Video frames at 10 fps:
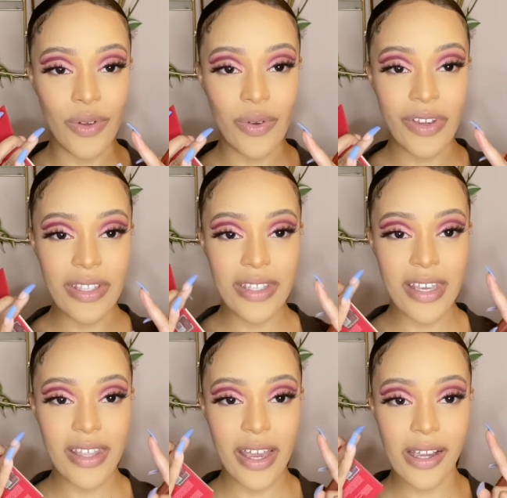You can
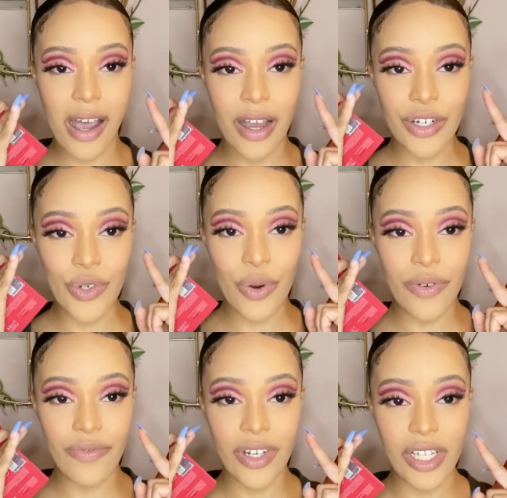see that contour
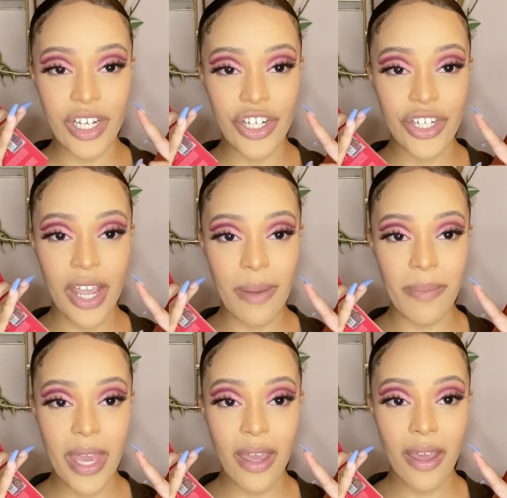really
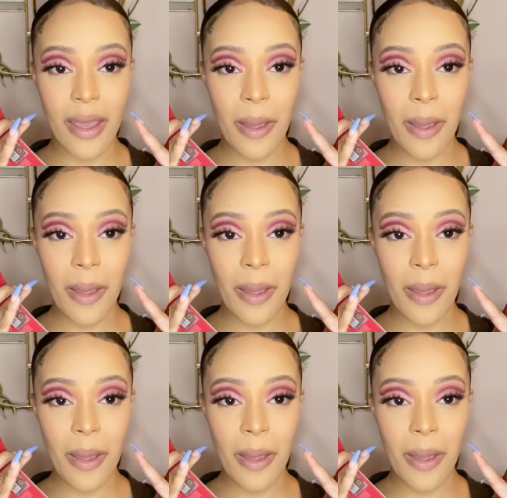shaping